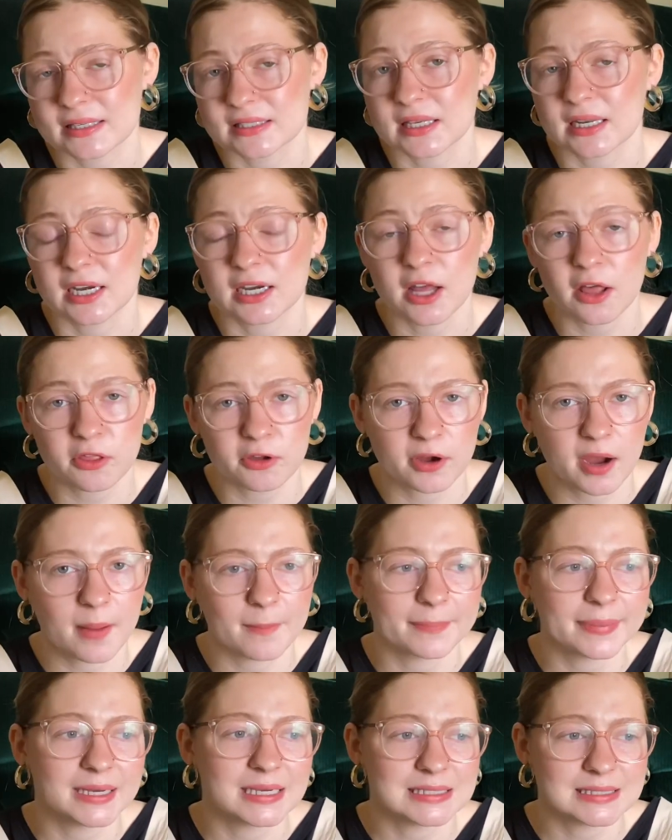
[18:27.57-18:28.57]
and another
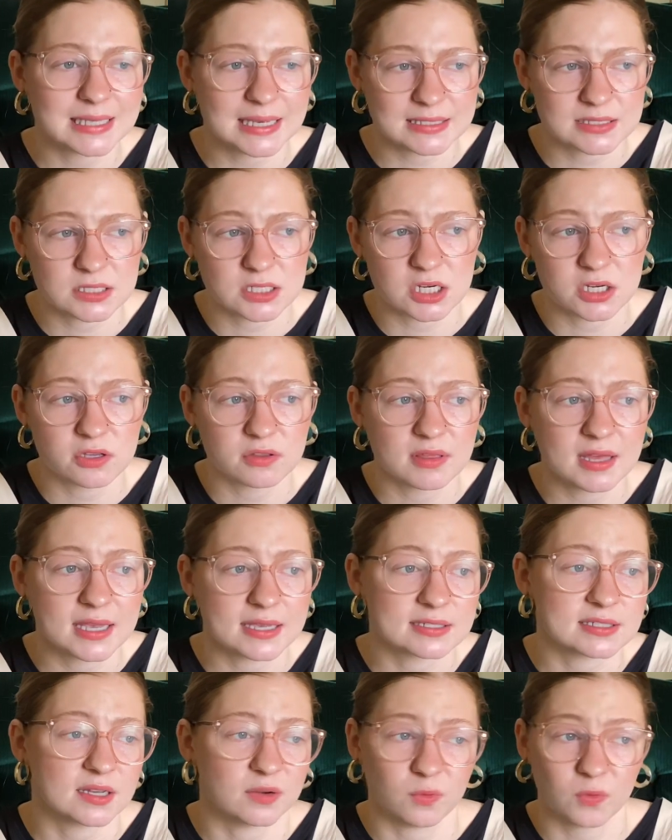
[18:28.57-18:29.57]
company says to do
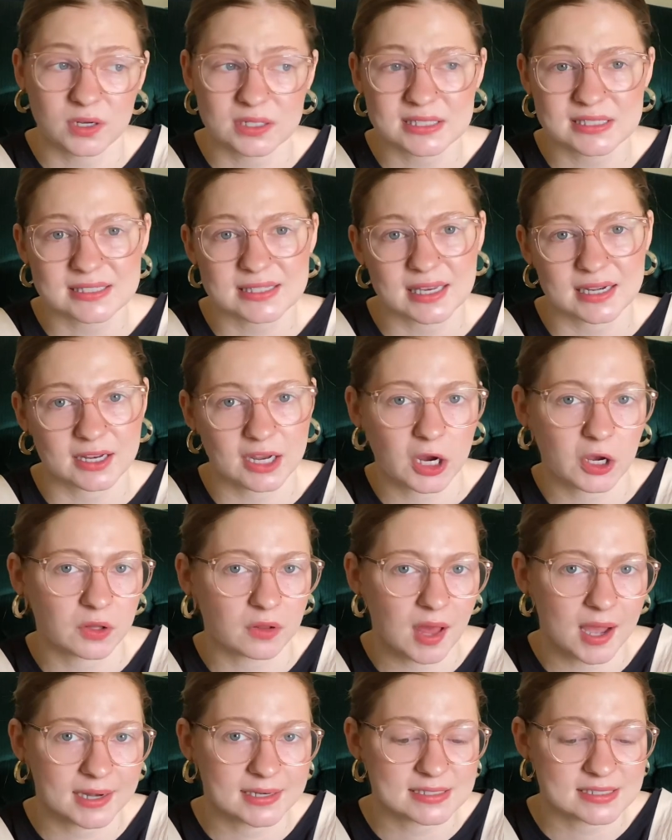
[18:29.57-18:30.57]
this, and one skincare
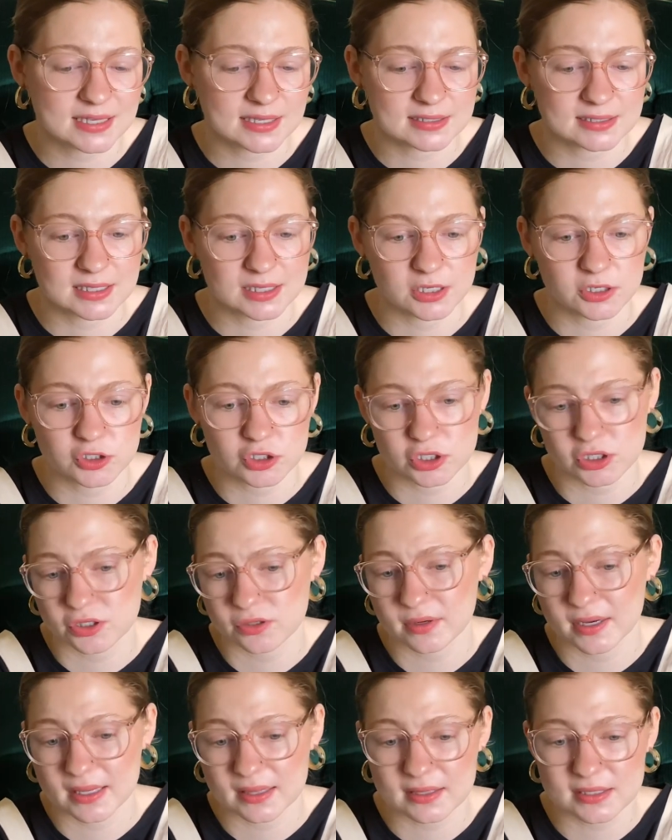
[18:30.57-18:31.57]
line says that you should do
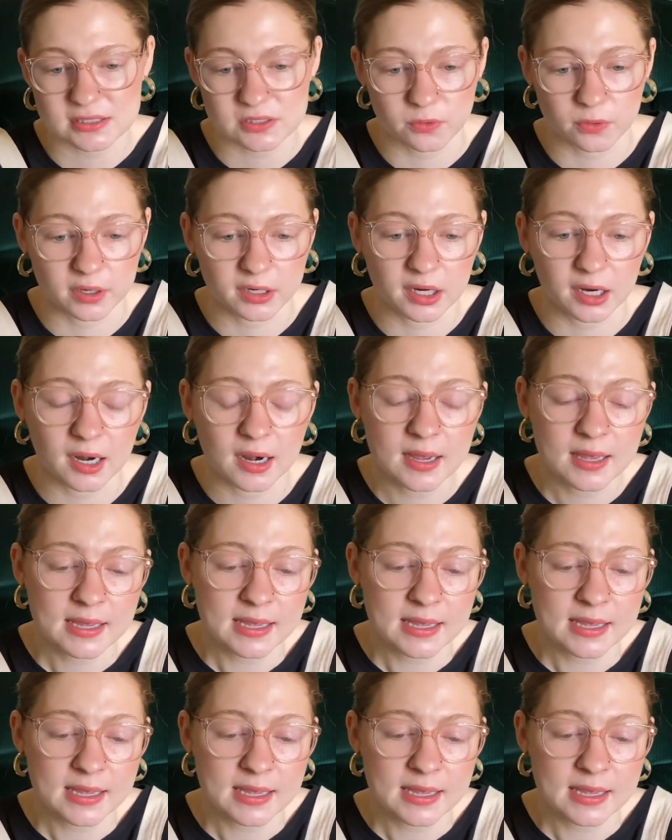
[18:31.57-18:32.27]
it in this order.